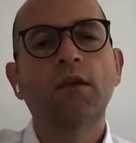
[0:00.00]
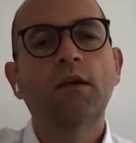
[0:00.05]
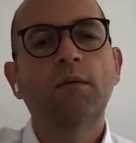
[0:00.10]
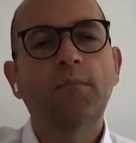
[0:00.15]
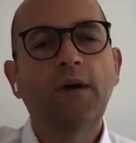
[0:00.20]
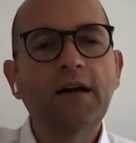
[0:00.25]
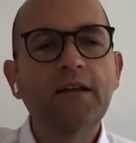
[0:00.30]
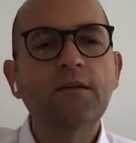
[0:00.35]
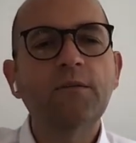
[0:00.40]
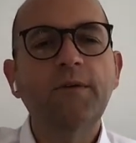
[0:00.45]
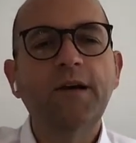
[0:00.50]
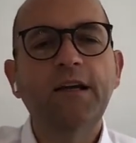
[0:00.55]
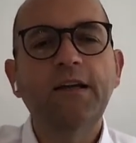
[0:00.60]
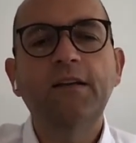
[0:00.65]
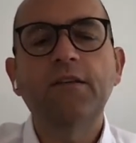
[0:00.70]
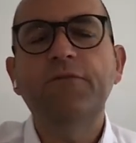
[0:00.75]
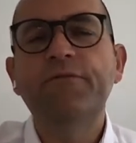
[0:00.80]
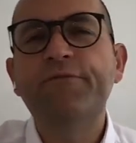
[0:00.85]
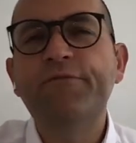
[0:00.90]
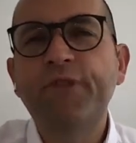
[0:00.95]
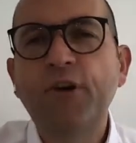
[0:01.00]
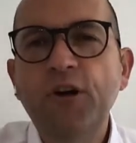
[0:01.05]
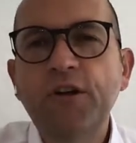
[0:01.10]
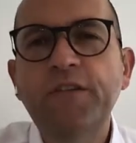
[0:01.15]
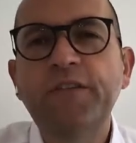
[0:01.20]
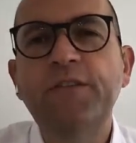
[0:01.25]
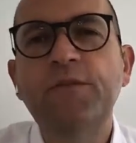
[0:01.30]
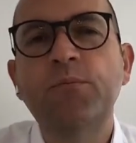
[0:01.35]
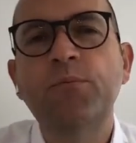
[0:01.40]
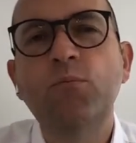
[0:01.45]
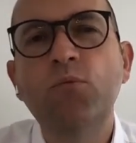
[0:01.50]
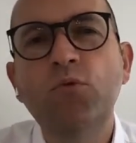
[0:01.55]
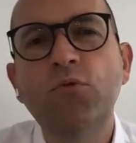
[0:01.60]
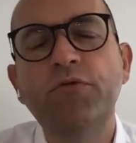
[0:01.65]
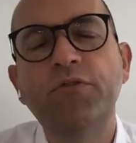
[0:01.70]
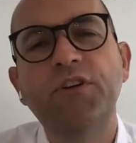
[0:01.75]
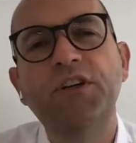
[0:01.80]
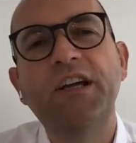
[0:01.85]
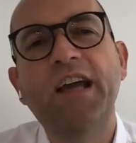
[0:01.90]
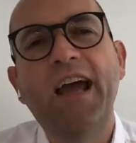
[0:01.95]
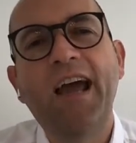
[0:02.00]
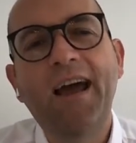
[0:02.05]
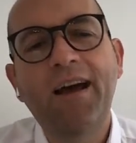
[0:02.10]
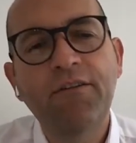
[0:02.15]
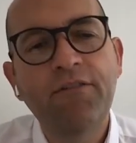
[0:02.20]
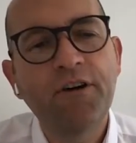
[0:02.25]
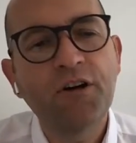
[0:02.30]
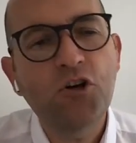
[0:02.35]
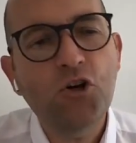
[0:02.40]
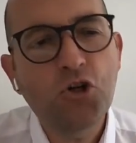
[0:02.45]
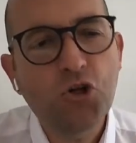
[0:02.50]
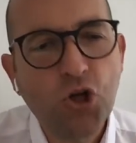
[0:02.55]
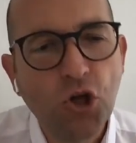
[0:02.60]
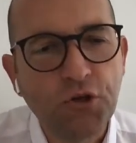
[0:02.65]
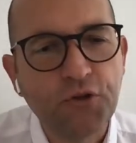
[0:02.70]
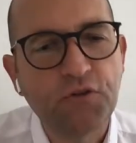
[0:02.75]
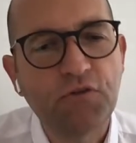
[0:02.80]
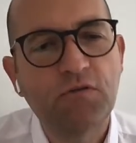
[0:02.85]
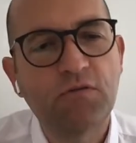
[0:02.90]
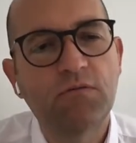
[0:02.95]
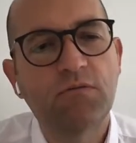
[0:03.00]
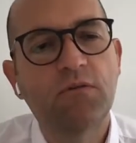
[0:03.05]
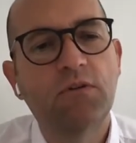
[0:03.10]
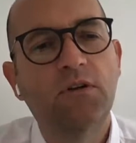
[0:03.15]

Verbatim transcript: By the way, the first movie ever shot